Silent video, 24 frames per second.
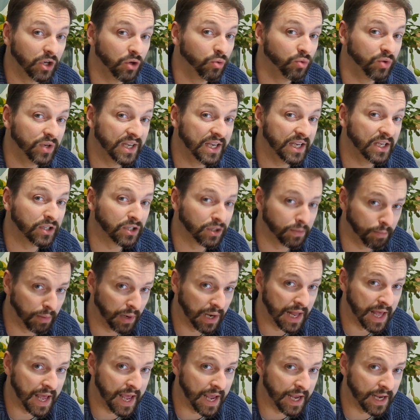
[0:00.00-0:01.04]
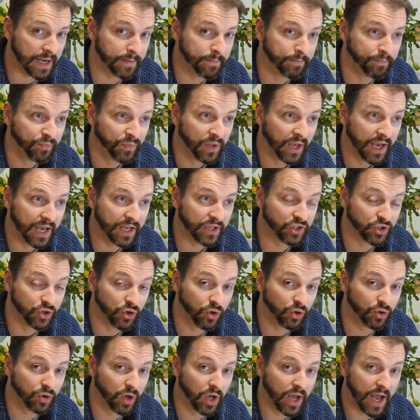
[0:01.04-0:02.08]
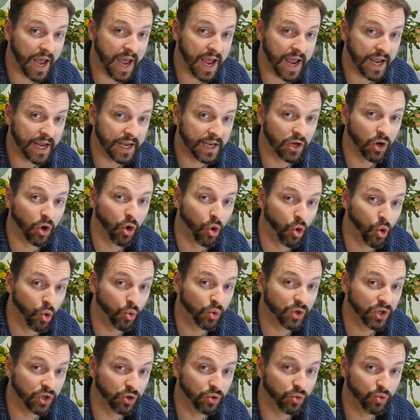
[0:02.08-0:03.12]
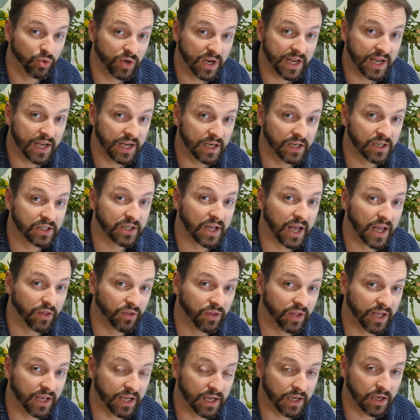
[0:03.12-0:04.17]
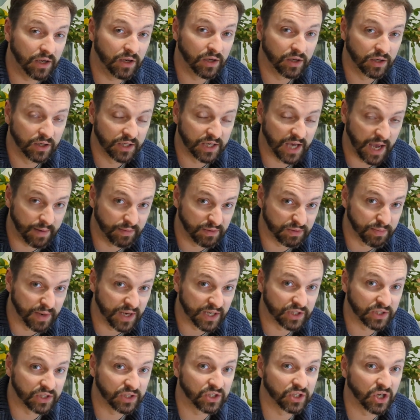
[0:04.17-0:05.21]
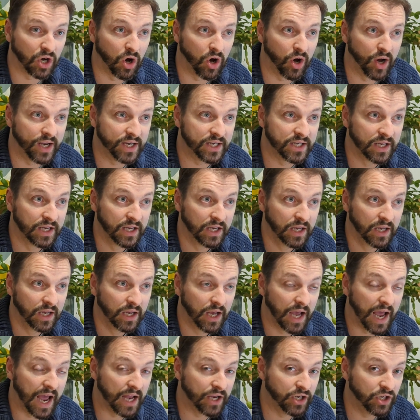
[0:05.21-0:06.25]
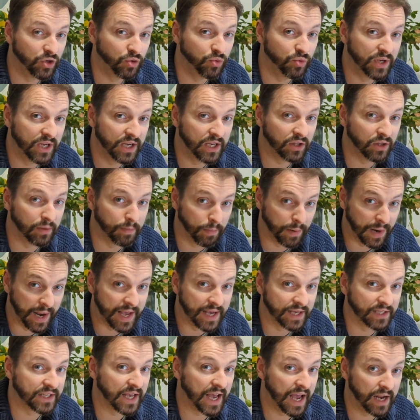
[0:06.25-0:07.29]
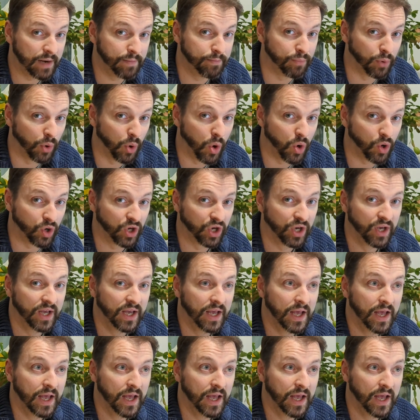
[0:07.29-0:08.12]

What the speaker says: you need to play. It's not you need the Games Master's Guide and you need the Player's Handbook.